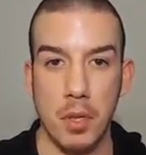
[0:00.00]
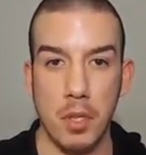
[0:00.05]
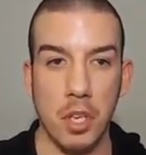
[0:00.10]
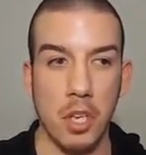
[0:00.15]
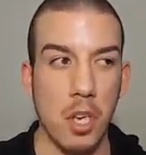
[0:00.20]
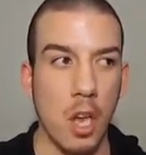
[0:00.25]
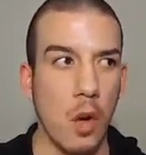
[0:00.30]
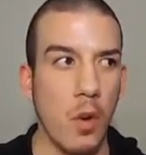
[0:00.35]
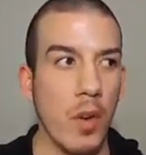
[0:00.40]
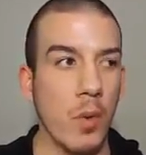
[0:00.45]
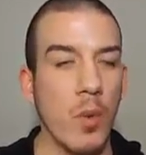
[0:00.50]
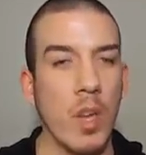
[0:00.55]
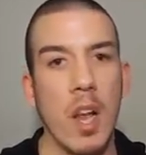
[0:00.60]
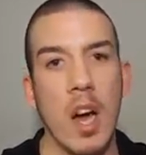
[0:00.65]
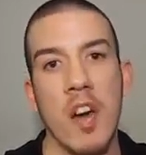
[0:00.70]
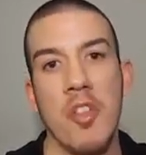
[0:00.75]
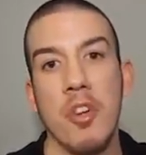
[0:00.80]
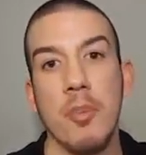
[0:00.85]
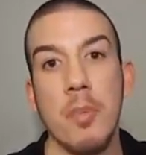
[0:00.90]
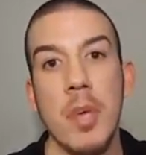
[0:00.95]
you know, and when
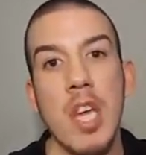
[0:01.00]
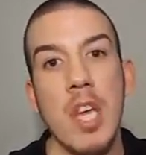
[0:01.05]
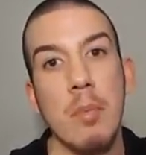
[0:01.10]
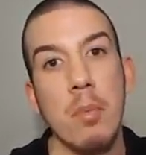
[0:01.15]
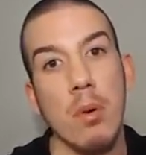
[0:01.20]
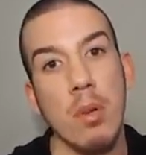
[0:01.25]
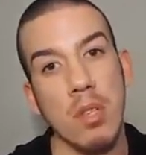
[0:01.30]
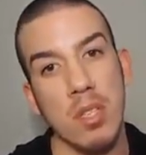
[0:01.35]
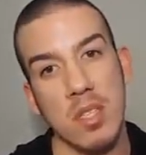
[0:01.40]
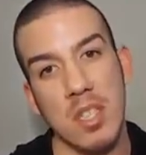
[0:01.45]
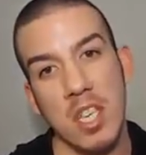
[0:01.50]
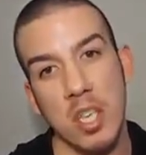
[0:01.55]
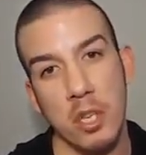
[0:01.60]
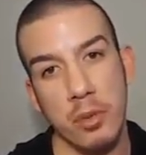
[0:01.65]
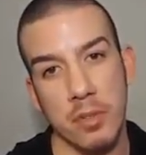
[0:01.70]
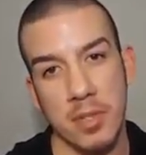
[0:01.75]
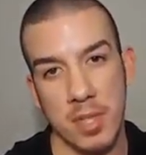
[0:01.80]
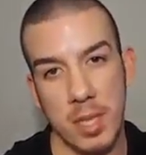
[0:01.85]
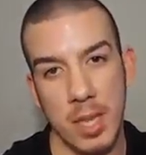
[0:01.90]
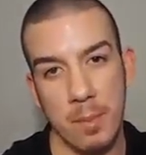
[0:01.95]
other people see
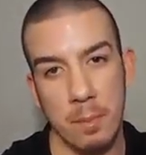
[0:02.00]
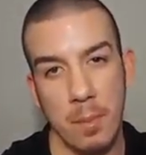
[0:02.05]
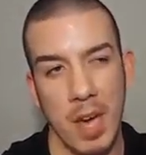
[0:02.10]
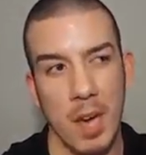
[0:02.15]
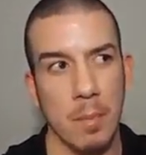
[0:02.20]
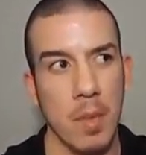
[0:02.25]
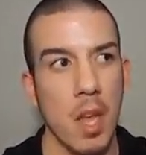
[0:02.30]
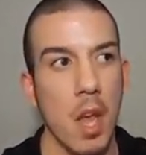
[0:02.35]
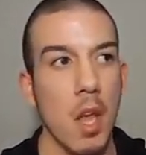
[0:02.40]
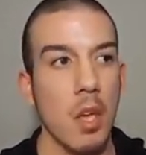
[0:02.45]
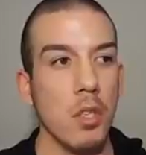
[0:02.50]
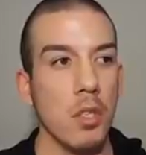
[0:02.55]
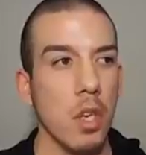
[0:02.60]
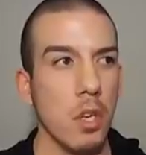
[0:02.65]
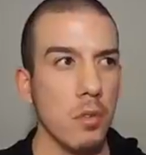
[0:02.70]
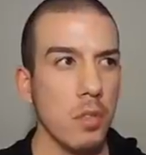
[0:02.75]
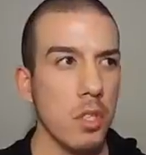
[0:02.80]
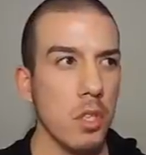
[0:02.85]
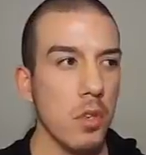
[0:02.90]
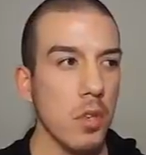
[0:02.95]
you slip up,
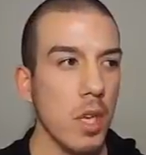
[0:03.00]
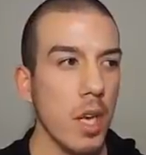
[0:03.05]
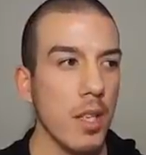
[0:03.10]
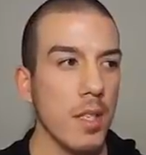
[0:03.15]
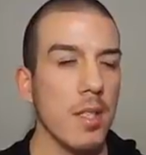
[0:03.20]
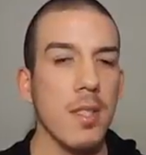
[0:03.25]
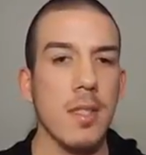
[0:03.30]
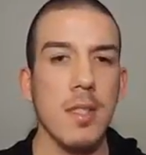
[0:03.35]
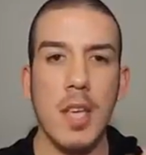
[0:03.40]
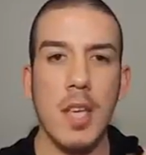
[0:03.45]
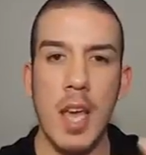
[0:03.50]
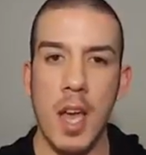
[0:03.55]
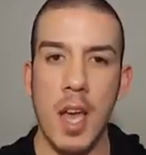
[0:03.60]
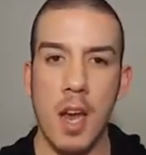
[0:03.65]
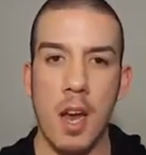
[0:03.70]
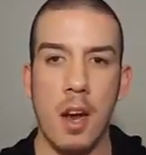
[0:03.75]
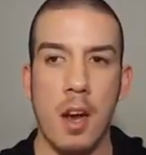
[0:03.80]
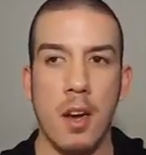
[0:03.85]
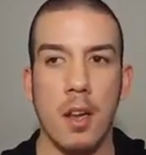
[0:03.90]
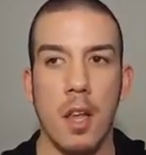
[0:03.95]
don't you get
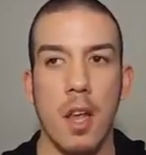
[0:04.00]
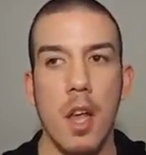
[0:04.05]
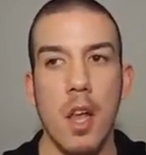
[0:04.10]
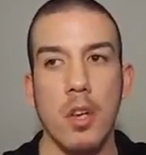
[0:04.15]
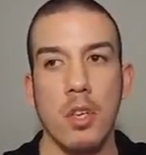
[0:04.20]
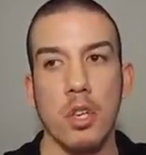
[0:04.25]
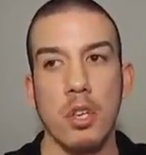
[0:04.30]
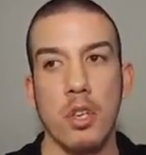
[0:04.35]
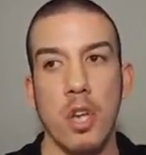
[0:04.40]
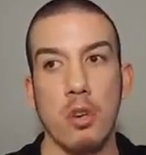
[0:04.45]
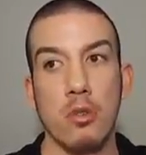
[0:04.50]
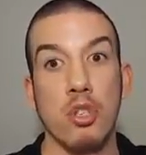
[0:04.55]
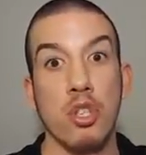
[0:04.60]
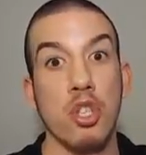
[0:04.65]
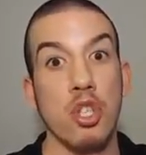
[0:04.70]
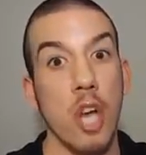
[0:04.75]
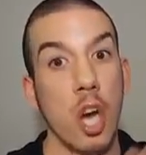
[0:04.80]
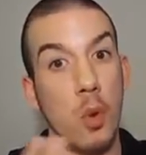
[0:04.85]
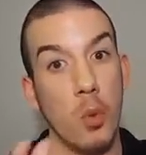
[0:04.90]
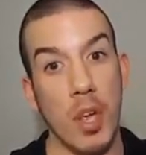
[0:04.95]
scared, you know,
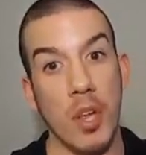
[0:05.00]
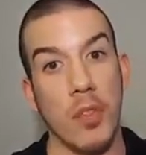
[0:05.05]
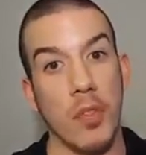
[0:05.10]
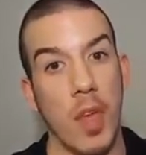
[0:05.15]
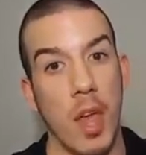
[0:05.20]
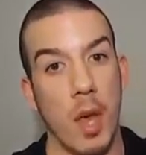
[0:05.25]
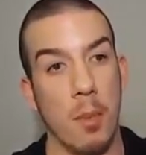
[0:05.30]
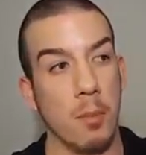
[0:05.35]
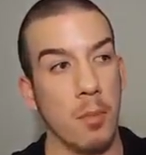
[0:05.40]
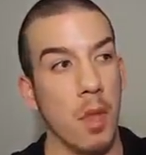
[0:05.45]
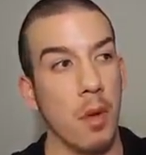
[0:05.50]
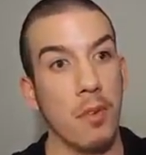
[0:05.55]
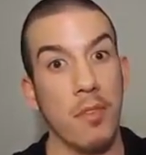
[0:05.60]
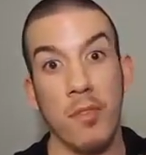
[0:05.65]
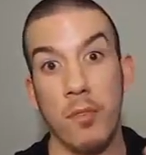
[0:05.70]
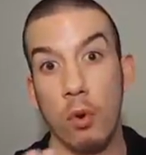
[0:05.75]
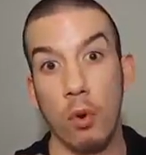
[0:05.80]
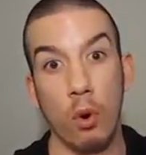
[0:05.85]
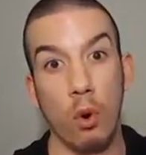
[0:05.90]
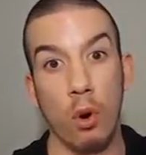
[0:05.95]
showing them the
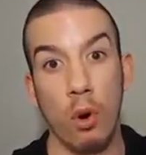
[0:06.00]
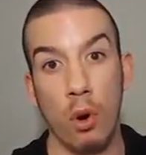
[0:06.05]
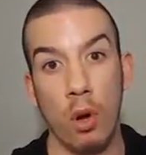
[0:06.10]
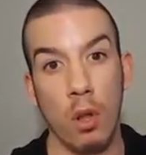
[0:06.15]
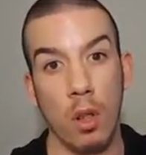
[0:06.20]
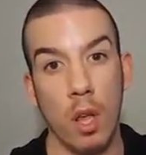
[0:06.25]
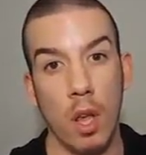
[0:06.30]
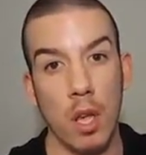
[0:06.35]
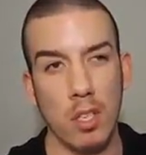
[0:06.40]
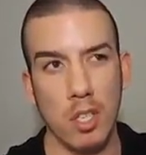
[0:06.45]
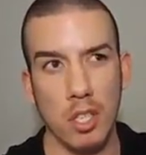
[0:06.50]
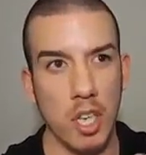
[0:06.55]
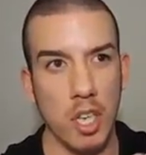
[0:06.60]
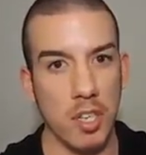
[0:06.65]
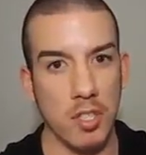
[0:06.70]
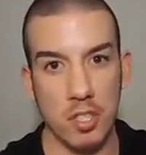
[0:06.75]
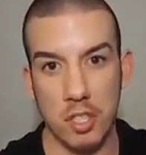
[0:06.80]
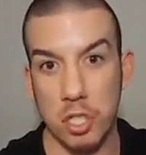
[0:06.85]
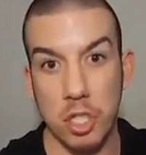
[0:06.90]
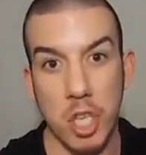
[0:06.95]
full
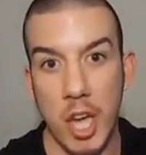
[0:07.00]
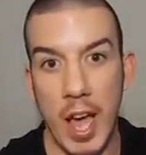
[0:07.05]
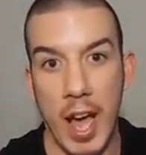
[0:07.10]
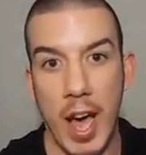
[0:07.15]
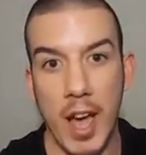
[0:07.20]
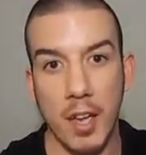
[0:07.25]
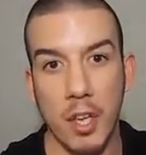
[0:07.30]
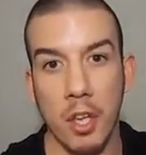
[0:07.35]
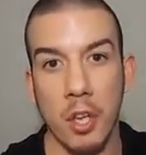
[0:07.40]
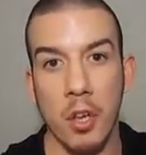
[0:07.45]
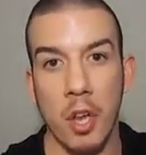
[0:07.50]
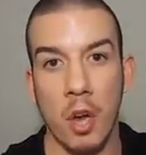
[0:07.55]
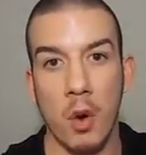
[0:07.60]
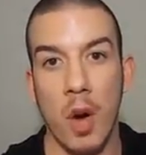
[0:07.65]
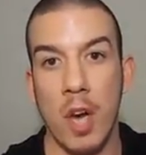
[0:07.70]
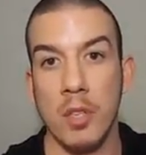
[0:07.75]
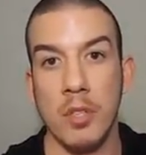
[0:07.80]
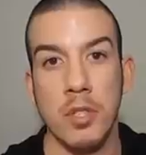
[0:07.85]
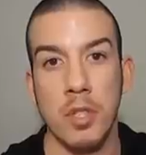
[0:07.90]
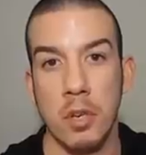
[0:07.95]
just Jack, you know,
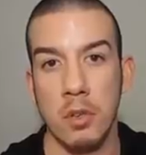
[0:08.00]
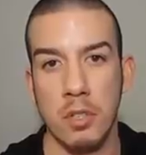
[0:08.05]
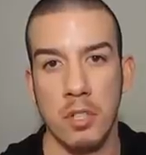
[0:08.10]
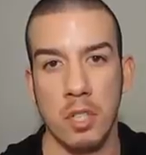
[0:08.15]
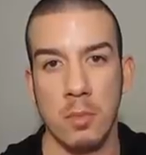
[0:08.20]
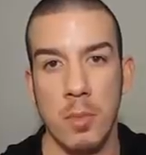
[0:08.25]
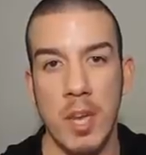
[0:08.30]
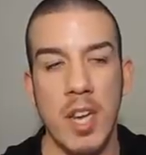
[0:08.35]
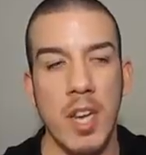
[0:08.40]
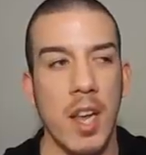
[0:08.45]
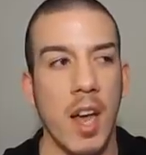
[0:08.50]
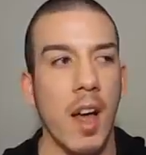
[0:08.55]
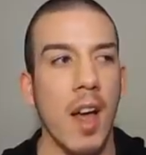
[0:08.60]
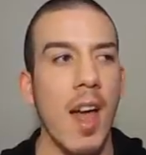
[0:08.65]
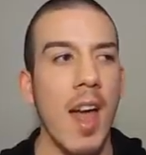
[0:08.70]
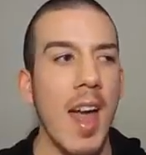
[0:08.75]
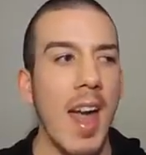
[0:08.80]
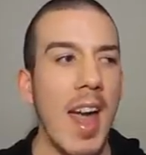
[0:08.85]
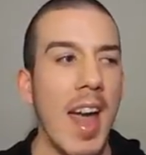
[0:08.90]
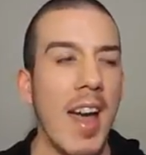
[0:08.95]
on social media.
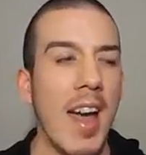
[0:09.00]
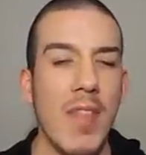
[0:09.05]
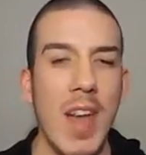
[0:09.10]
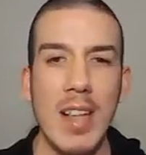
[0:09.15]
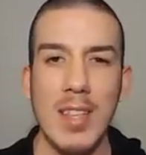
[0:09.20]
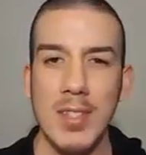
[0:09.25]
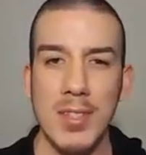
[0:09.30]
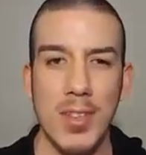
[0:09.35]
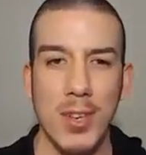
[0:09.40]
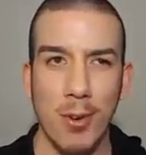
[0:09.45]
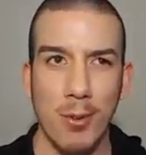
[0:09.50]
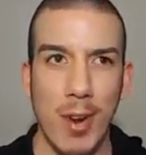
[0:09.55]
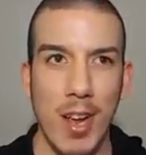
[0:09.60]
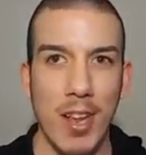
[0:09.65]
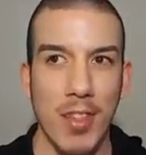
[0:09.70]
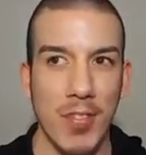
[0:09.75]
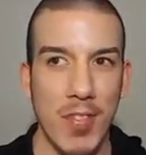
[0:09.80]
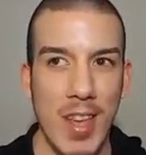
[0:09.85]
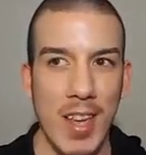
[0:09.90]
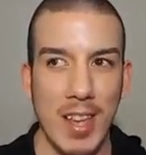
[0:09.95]
And that's the
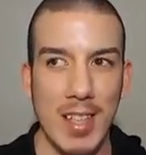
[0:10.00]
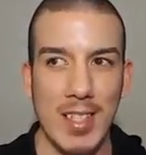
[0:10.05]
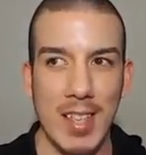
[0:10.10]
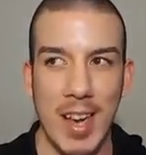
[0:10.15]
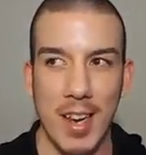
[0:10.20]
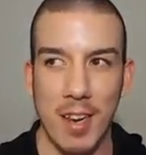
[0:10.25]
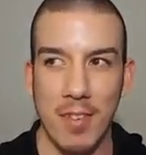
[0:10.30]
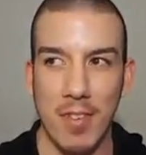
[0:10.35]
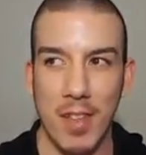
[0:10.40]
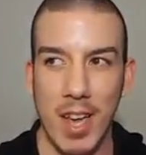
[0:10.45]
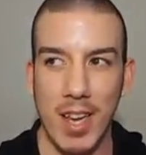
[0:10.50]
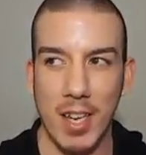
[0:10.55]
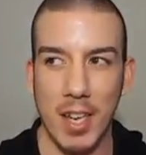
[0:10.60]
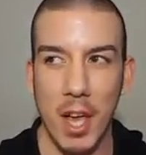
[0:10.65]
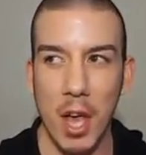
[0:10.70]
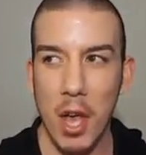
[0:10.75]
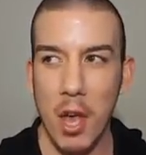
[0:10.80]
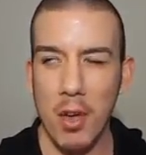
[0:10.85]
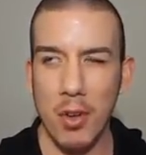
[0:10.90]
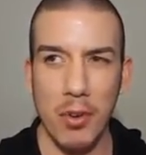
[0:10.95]
great thing. It's kind of like
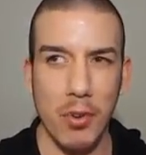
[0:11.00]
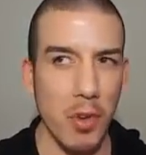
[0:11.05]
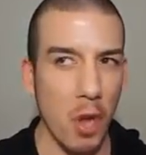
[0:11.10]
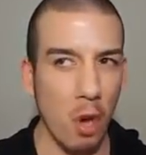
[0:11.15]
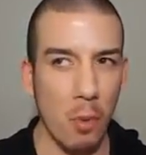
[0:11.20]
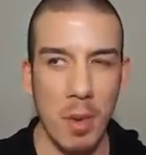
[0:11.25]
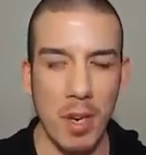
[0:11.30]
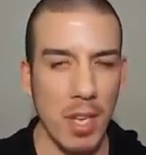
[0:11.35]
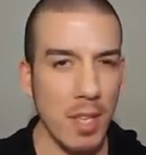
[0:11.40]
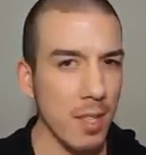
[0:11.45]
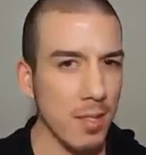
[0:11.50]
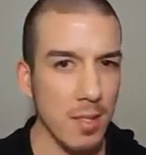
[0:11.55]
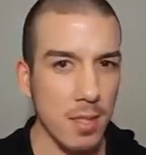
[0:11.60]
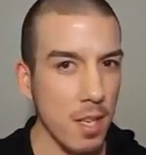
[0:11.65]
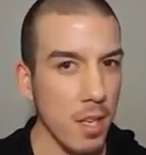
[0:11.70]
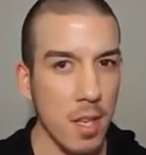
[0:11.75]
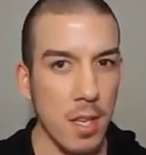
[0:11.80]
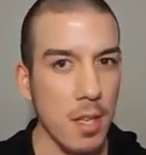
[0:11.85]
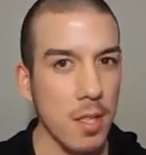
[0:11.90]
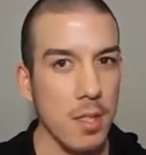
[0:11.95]
nobody
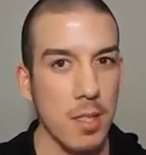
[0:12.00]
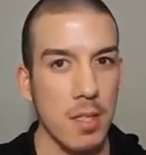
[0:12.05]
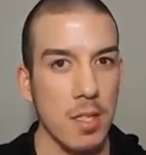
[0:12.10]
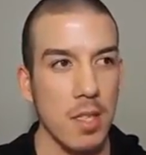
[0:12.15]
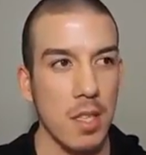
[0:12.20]
sees